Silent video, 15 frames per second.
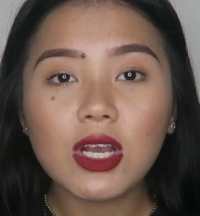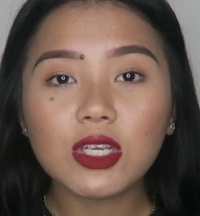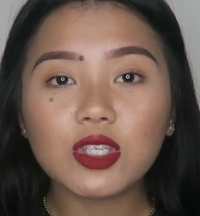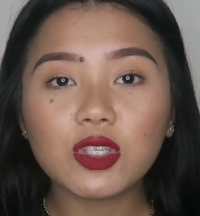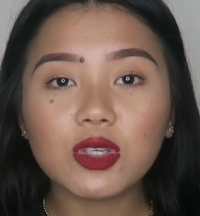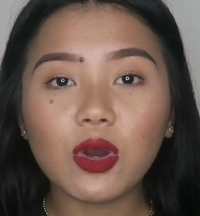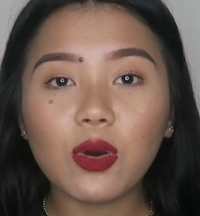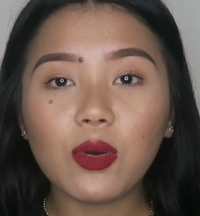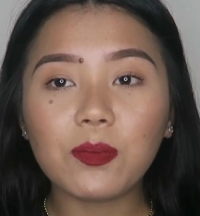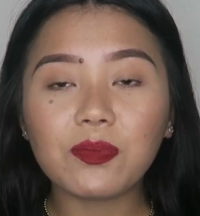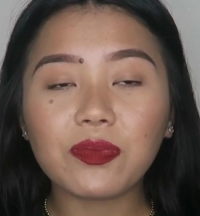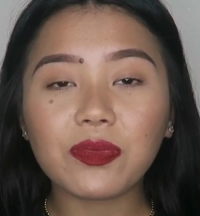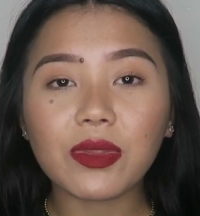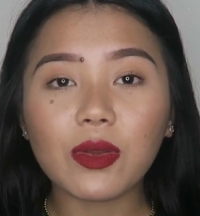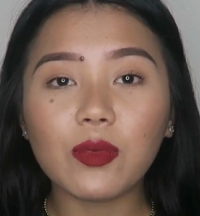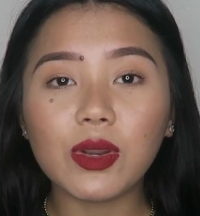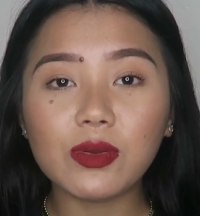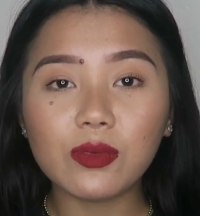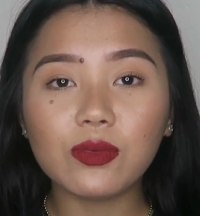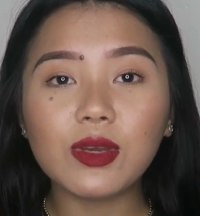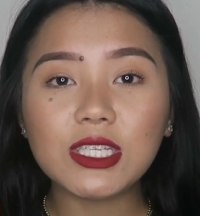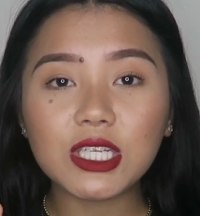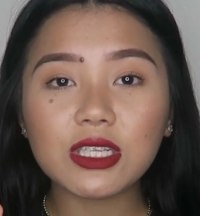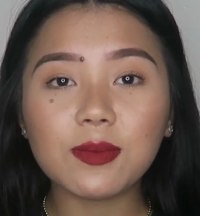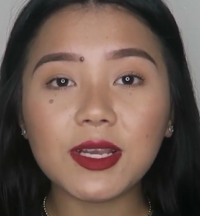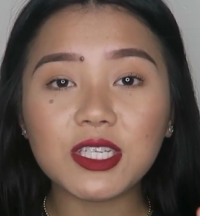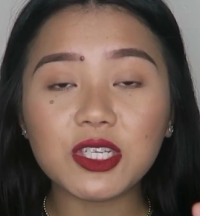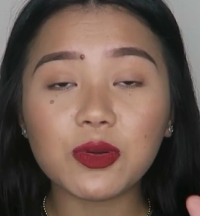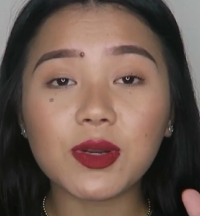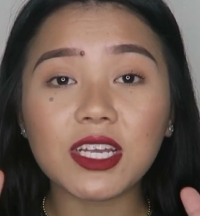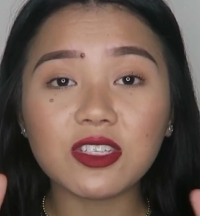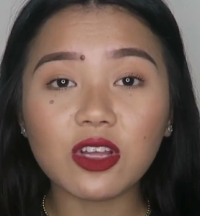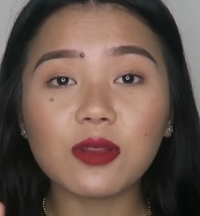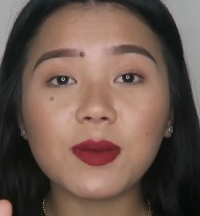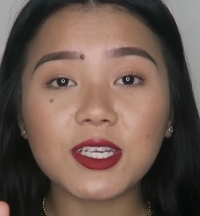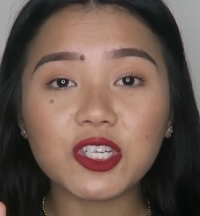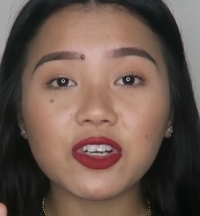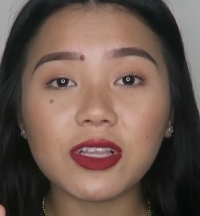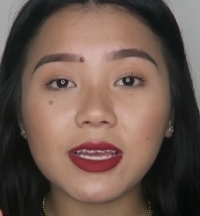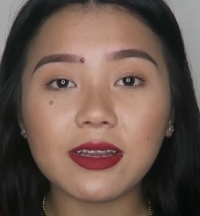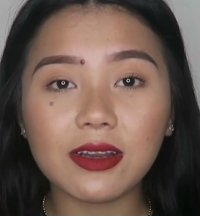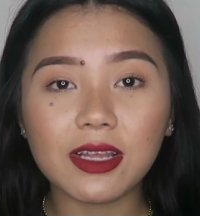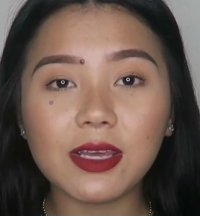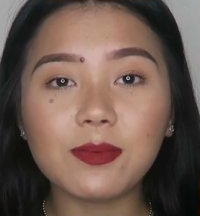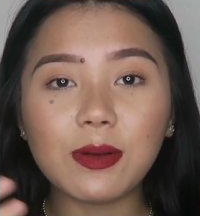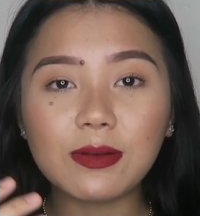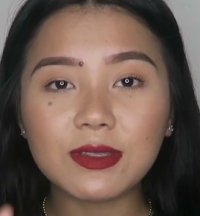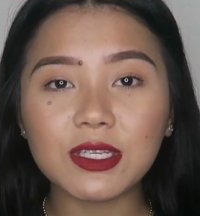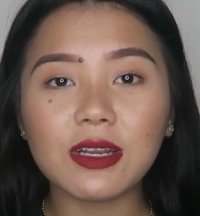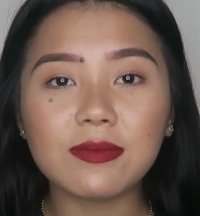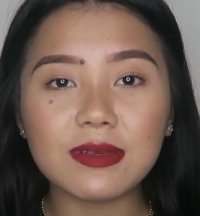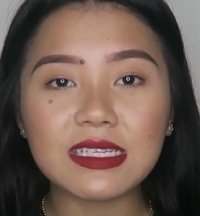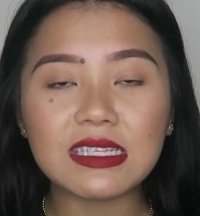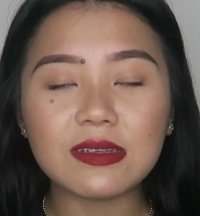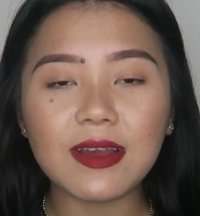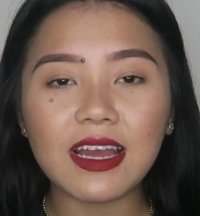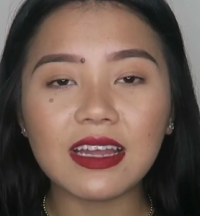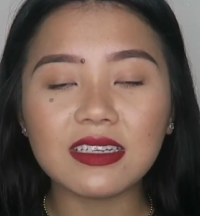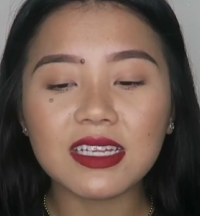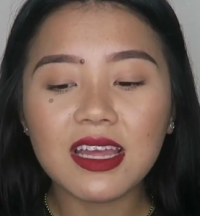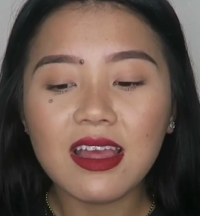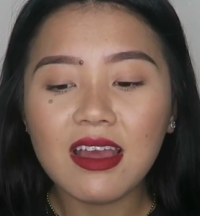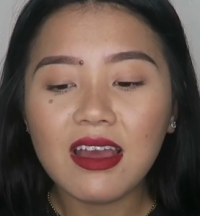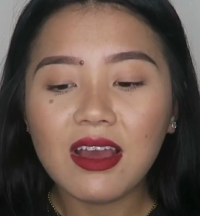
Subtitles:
So when we took the picture, when I saw the picture later, he posted on Miss Tibet